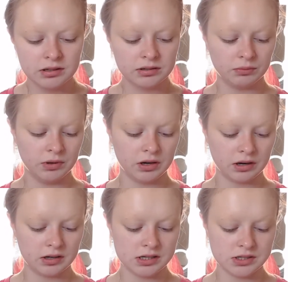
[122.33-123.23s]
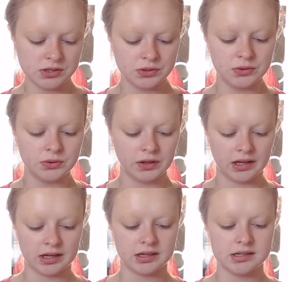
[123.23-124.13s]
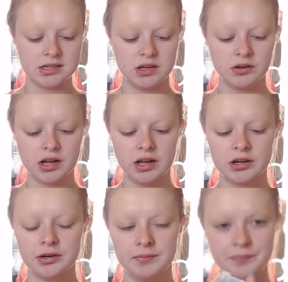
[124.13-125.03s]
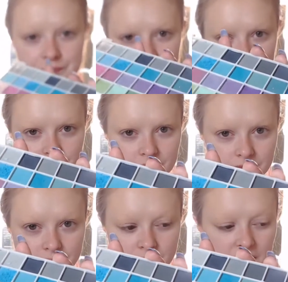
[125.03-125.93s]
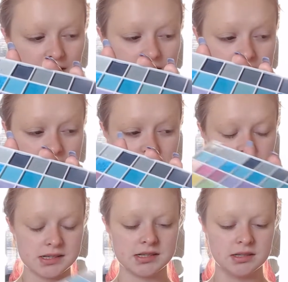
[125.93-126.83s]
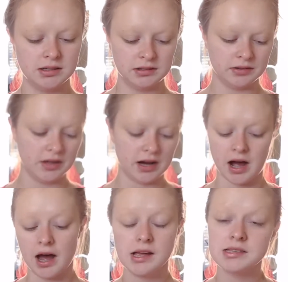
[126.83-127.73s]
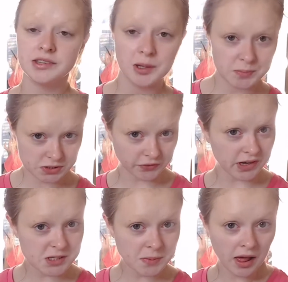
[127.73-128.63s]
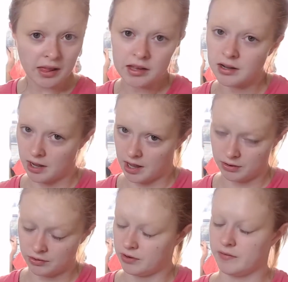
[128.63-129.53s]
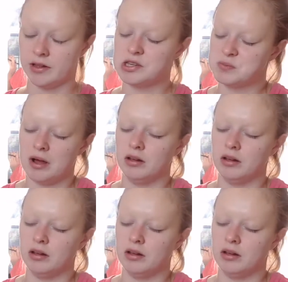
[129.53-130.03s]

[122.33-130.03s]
we are gonna do like a teal color. And this is the Eyes Lips Face palette. I don't know, I've had this palette